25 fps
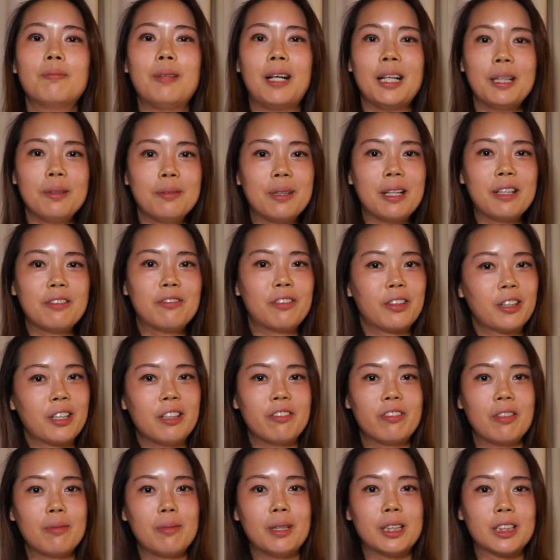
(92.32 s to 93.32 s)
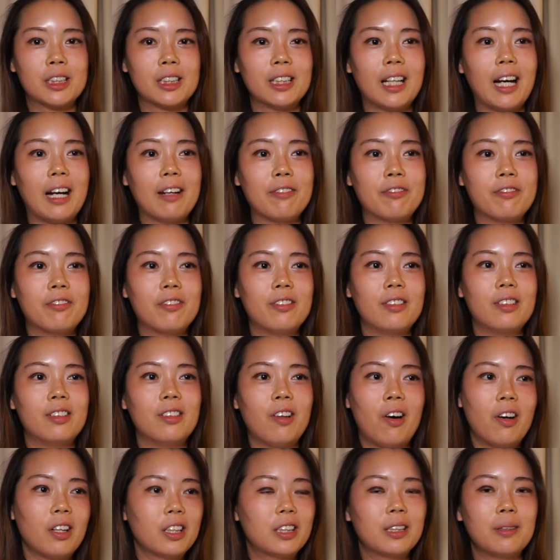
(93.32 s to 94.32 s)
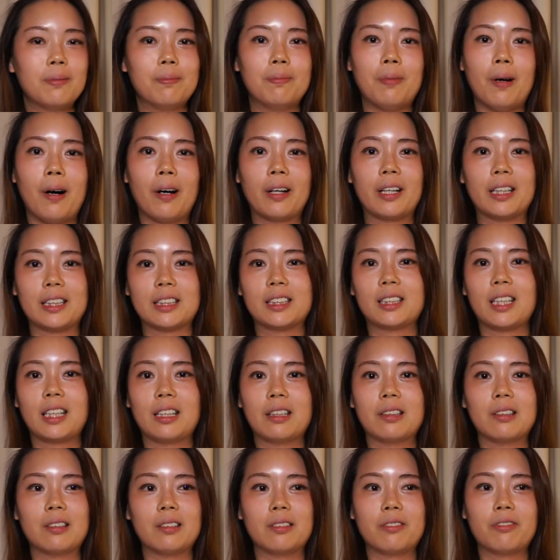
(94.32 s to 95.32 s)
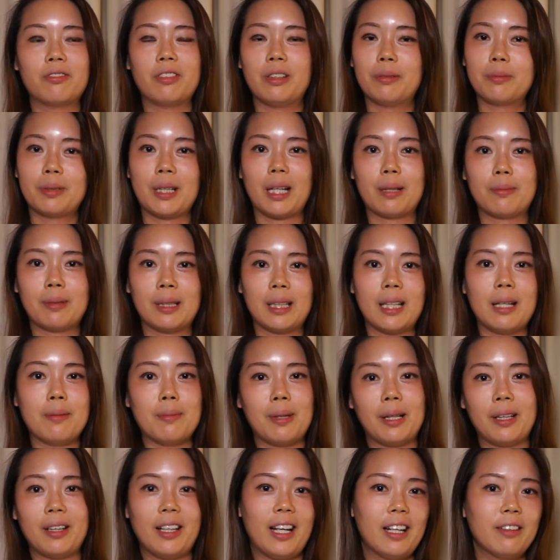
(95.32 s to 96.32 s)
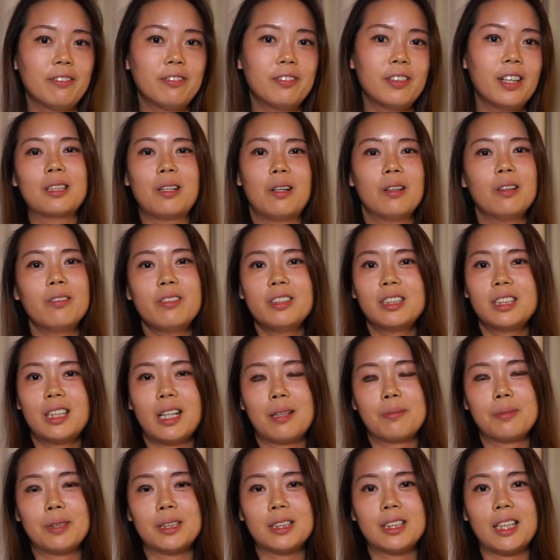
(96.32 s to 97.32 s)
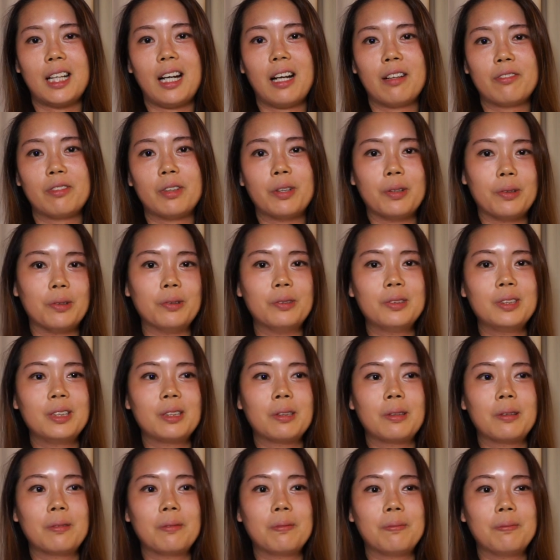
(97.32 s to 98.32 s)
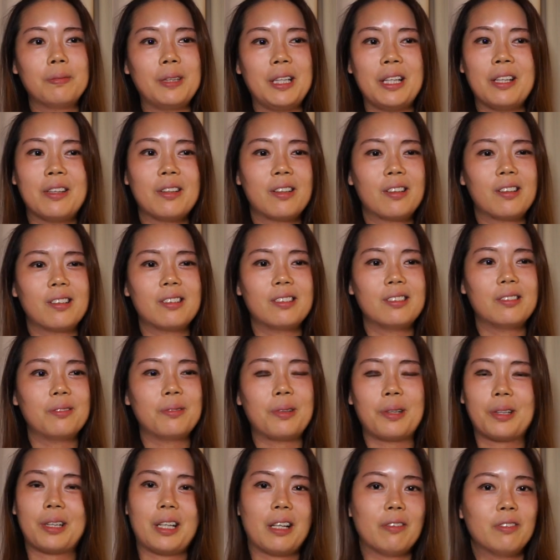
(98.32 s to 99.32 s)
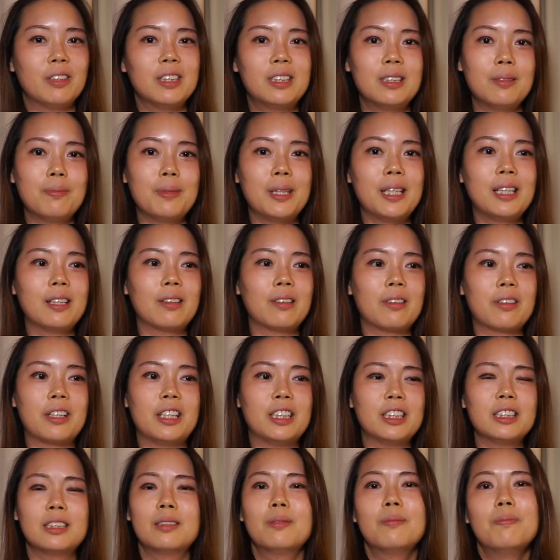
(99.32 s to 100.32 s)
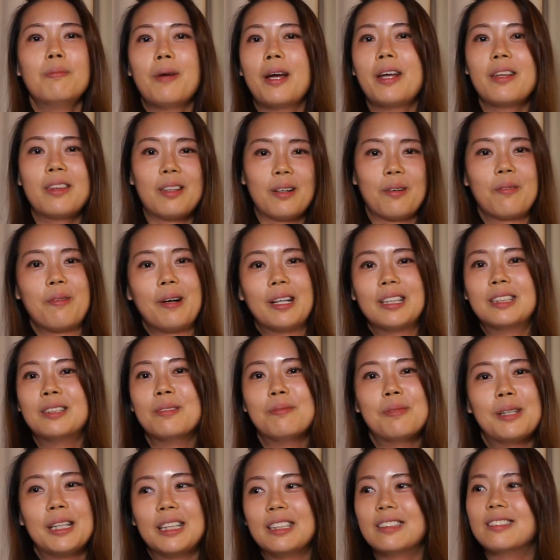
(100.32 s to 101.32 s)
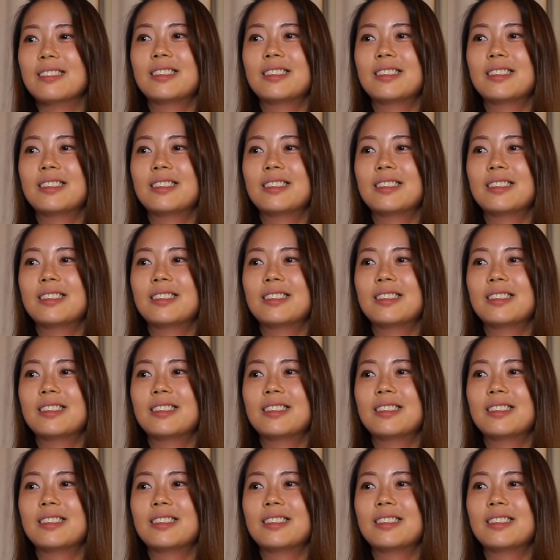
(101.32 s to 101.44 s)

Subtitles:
By the way, for information, I've not bought a single film camera in my life. All of these cameras that I've owned either were gifted to me or they just made their way to me